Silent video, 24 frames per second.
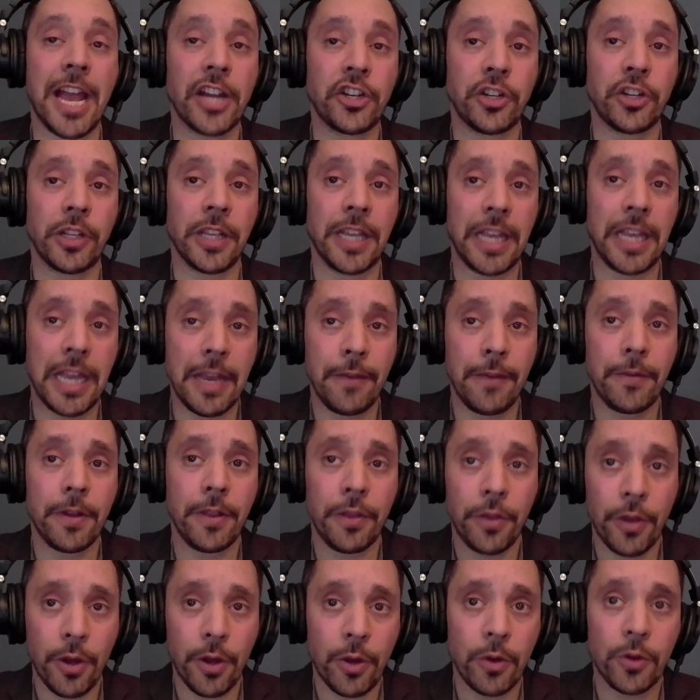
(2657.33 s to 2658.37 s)
actually,
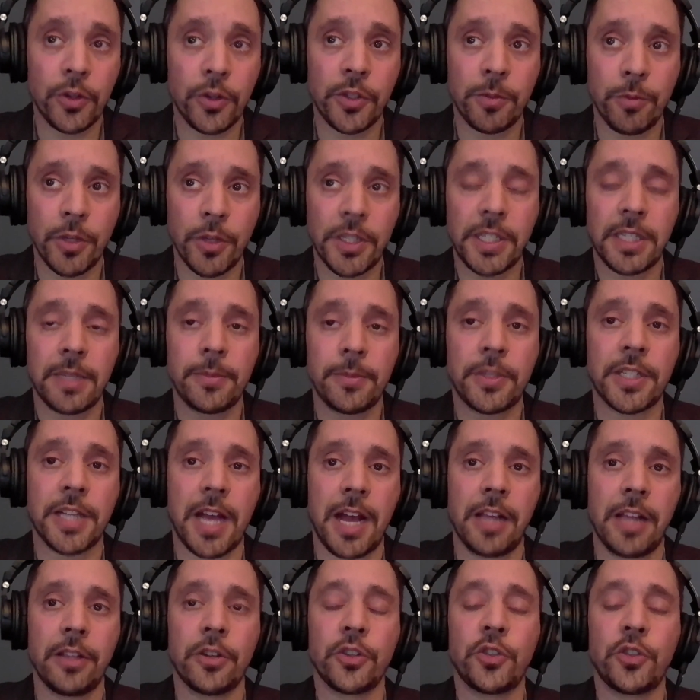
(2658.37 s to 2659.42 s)
even those Muslim
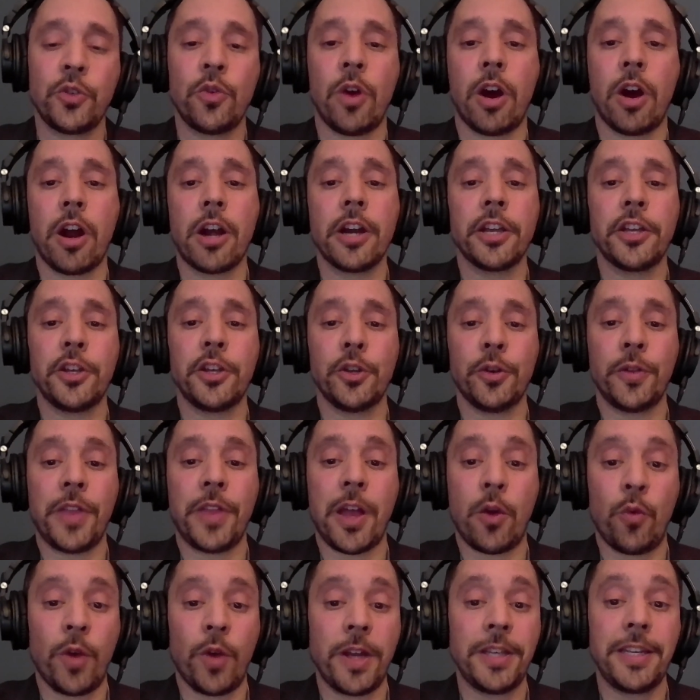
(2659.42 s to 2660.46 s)
scholars who argue
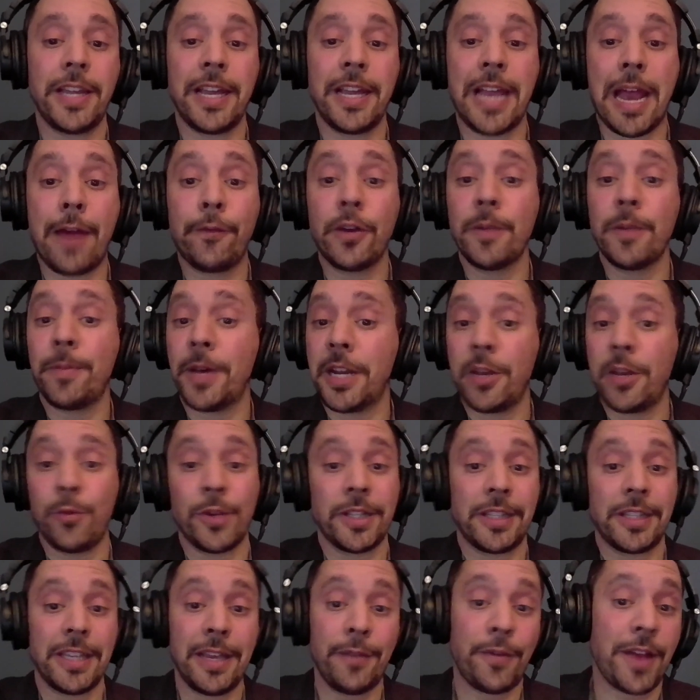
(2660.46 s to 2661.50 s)
that one day everybody
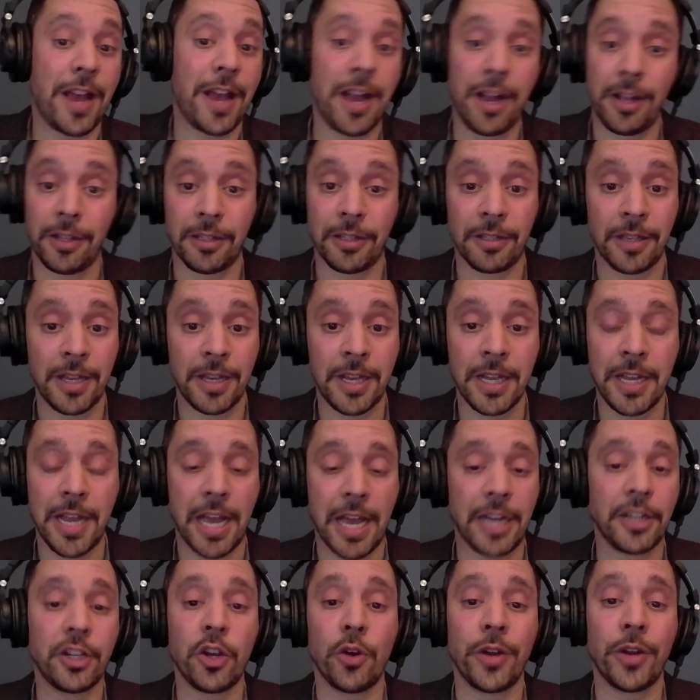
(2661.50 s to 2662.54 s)
would leave hell
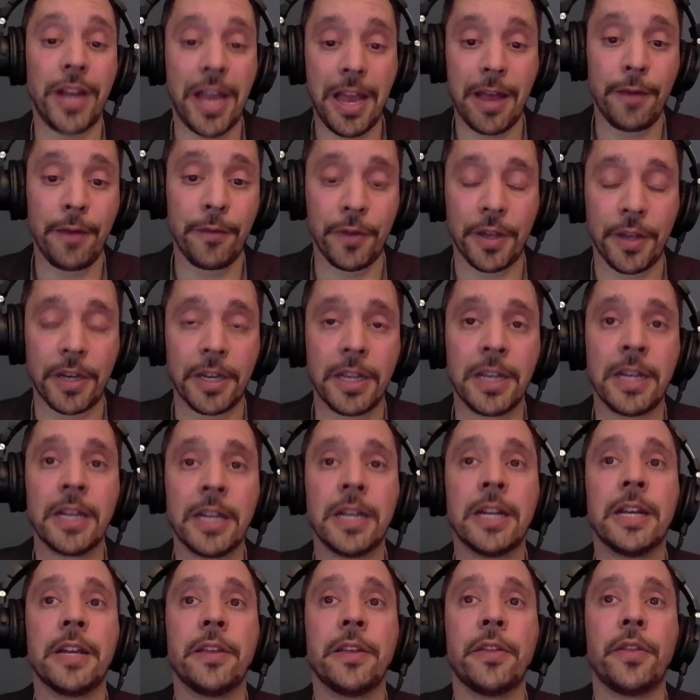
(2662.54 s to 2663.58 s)
and go to heaven,
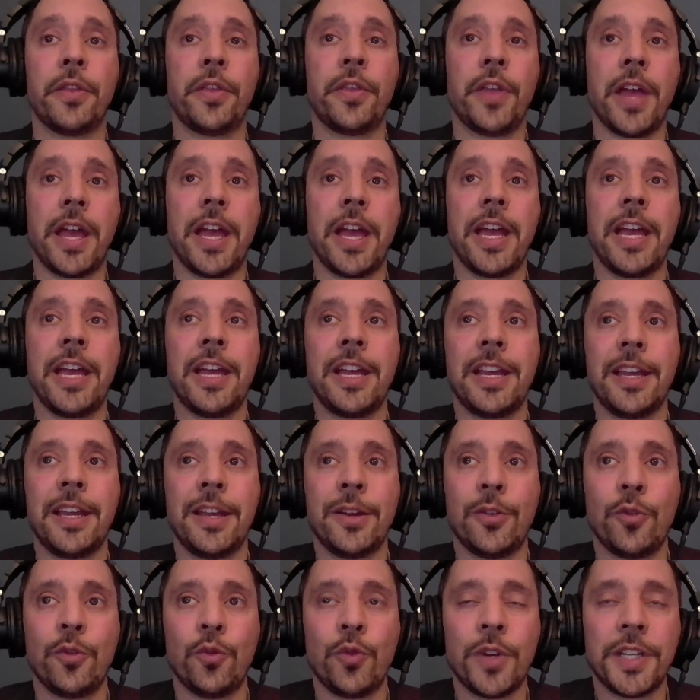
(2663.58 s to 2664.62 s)

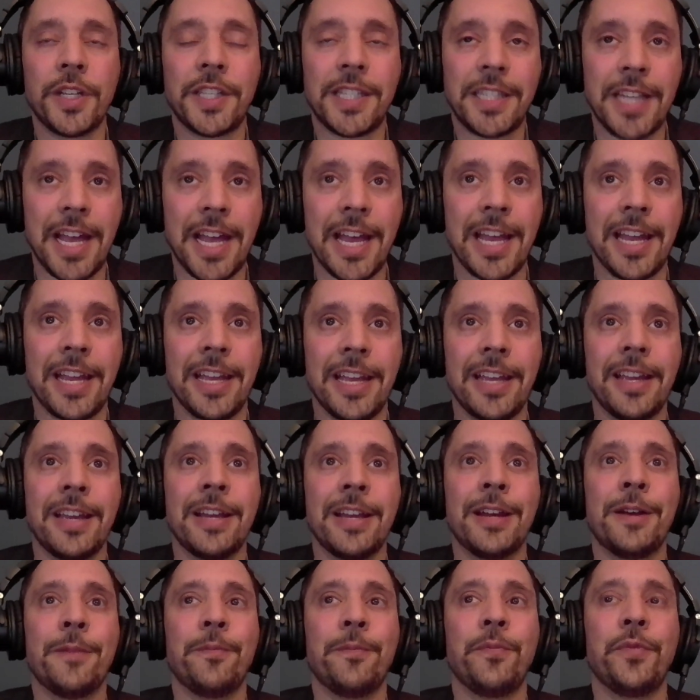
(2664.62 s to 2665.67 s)
they would say
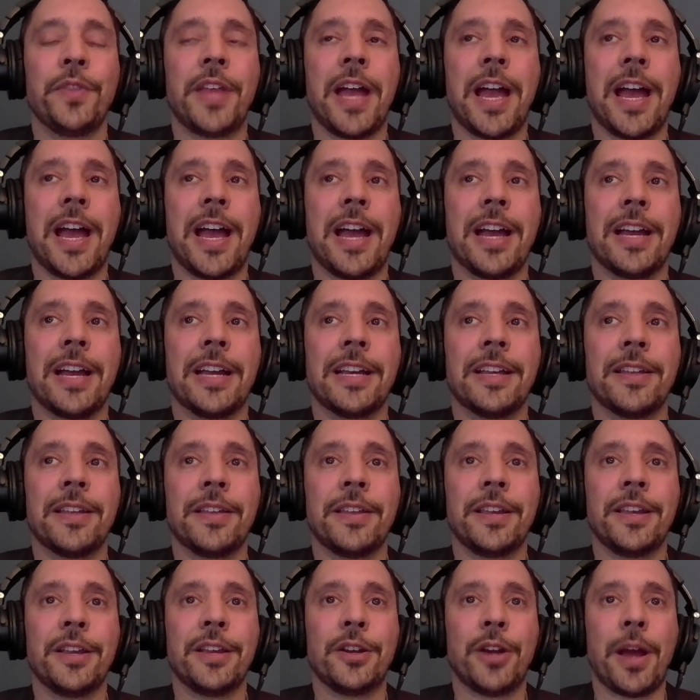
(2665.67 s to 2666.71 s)
that,
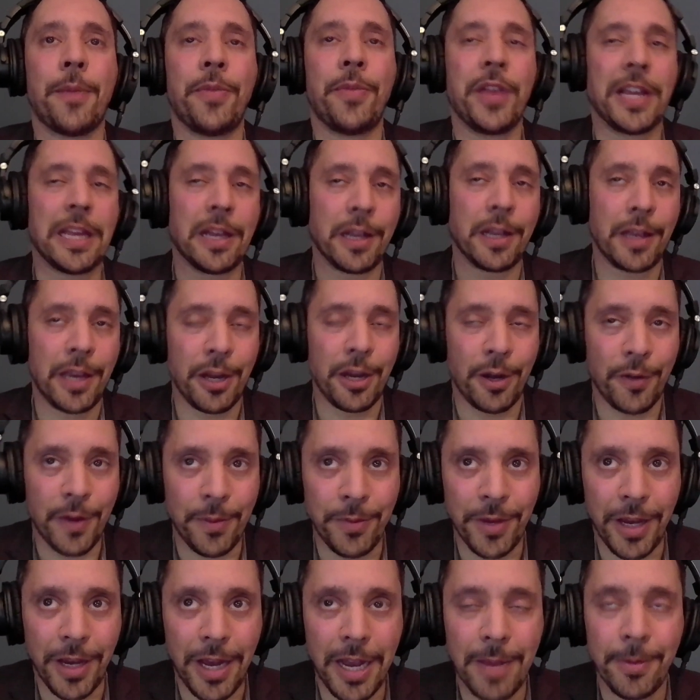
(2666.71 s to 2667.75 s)
I'm thinking here of
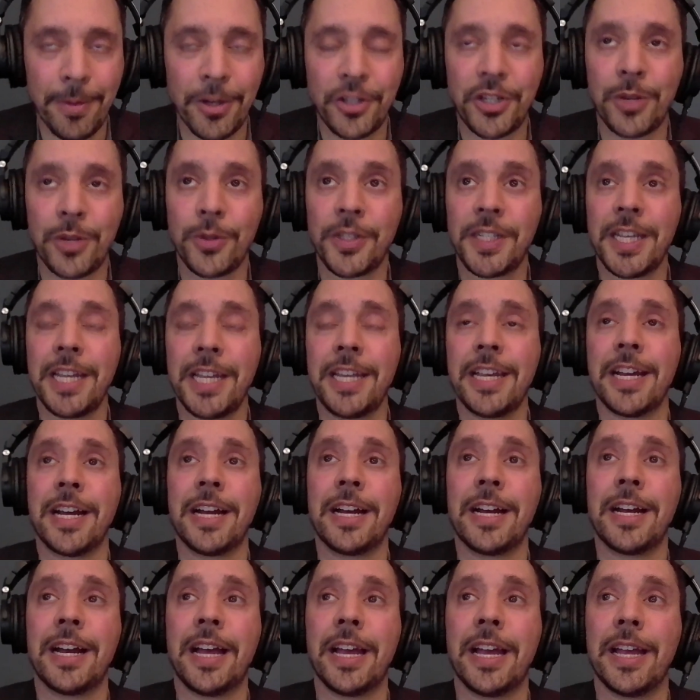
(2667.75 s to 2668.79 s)
Ibn Qayyim
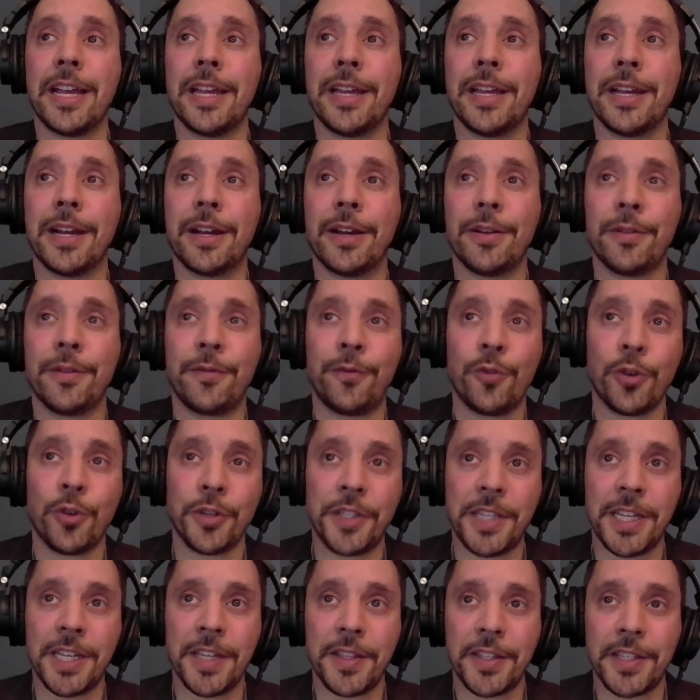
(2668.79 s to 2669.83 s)
al-Jawziyya, a
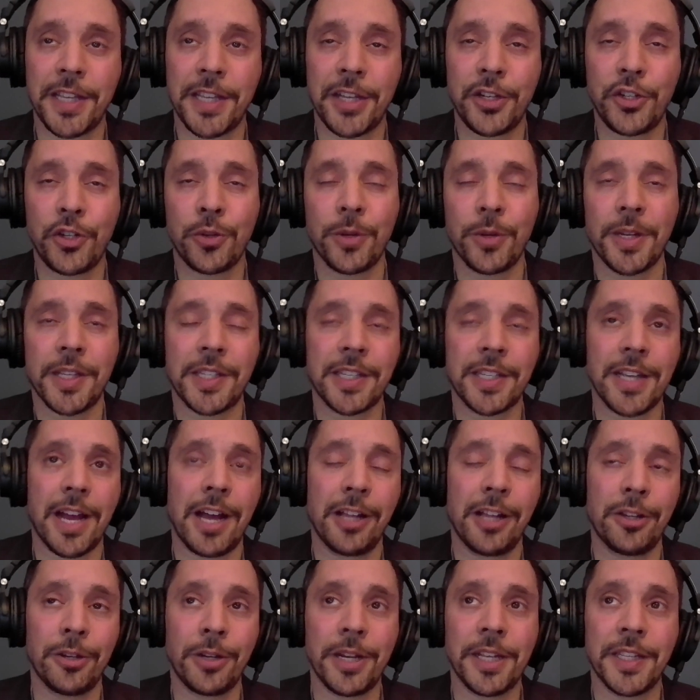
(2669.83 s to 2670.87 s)
14th century
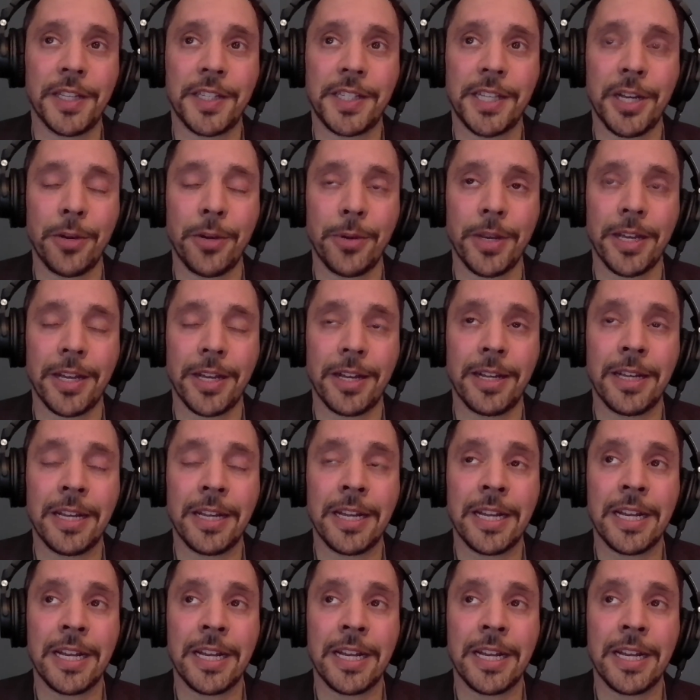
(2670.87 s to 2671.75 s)
scholar in Syria.